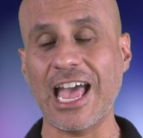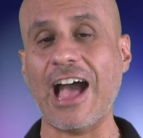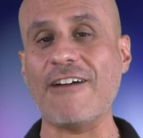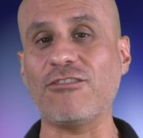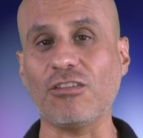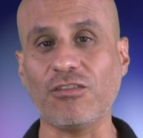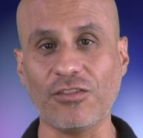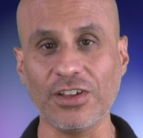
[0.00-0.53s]
a
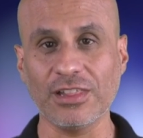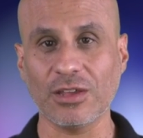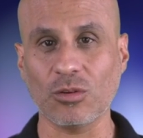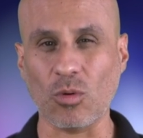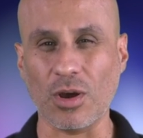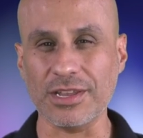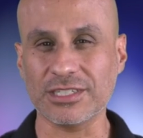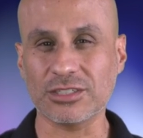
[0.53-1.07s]
fulfilling
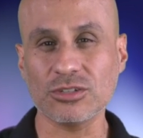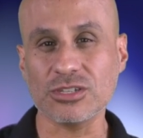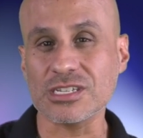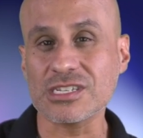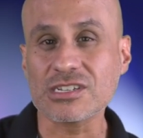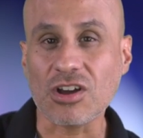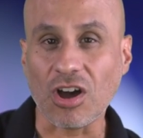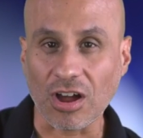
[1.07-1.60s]
one is to
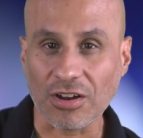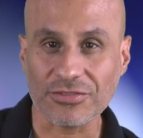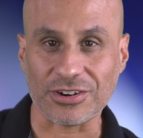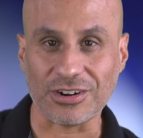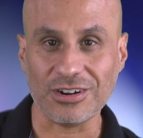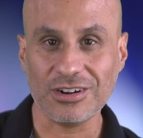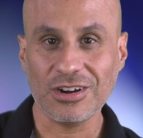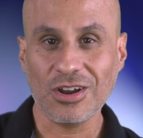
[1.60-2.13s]

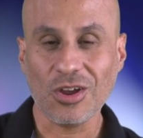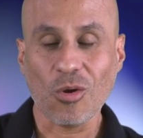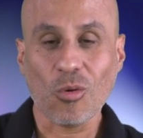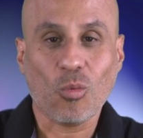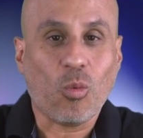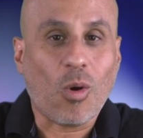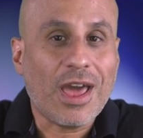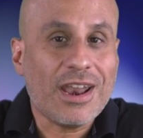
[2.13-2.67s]
discover
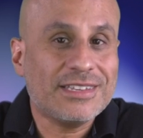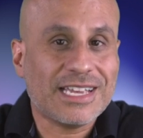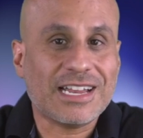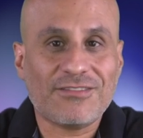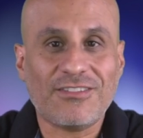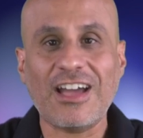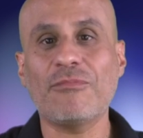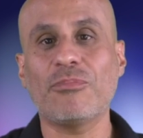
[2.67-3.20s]
what is that
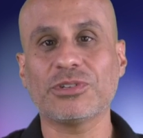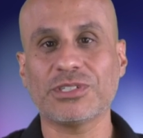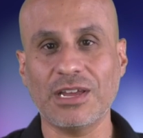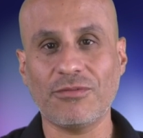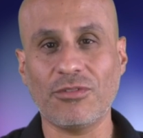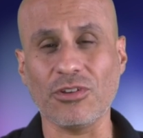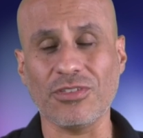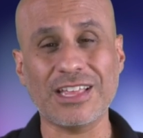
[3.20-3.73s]
5% for you?